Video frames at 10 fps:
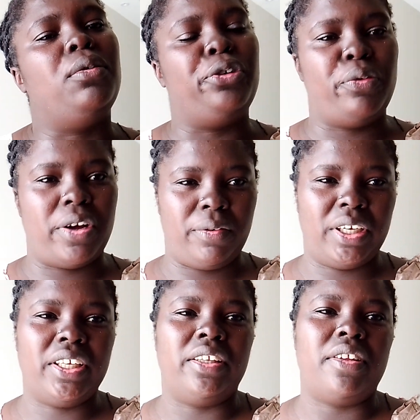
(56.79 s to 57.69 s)
or you are
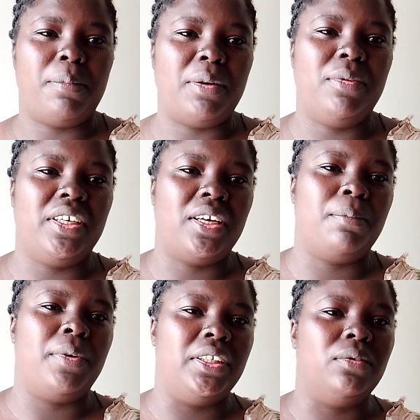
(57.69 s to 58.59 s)
working in the public
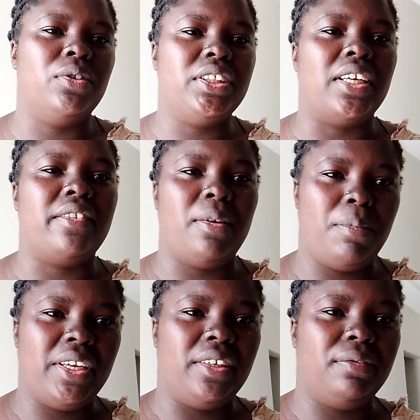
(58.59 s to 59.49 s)
company, what are the
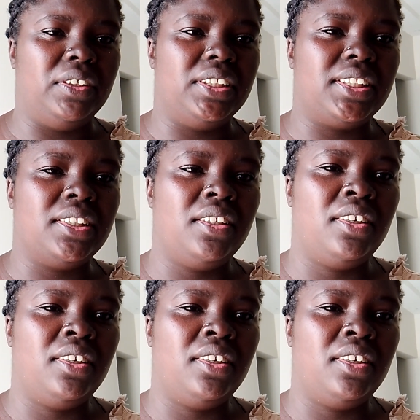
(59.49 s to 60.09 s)
benefits?